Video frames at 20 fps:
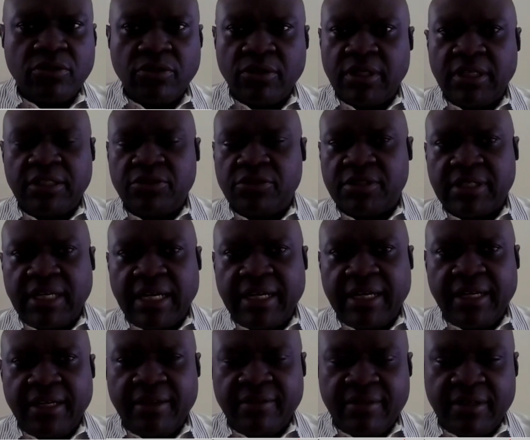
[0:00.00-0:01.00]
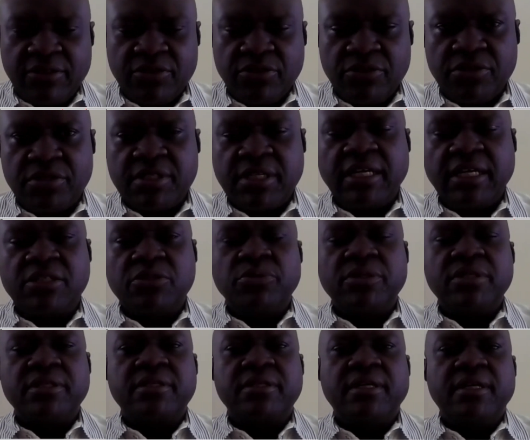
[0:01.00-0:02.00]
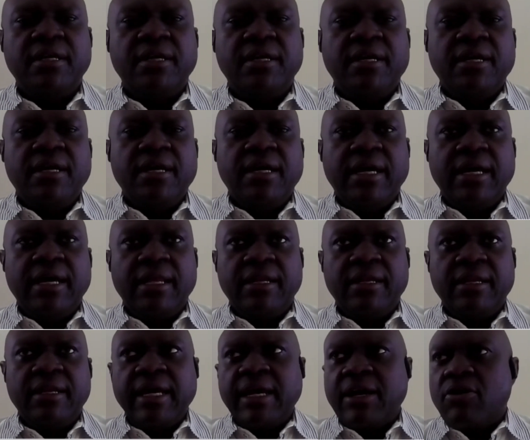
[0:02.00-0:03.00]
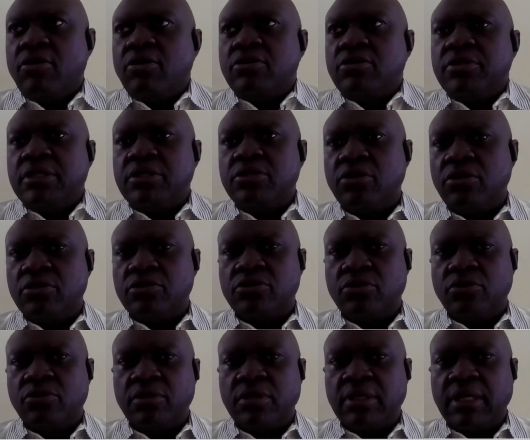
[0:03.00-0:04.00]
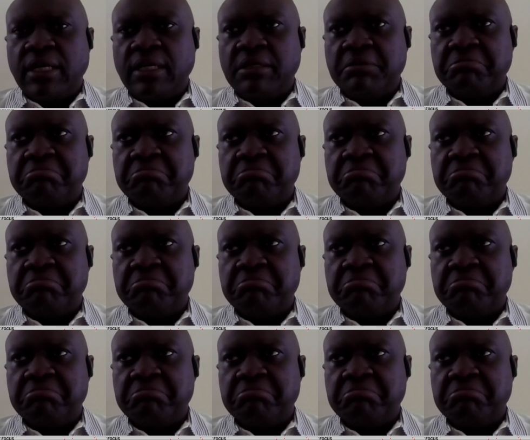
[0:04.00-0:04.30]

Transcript: don't need to sign anything to start with. And there are countries also that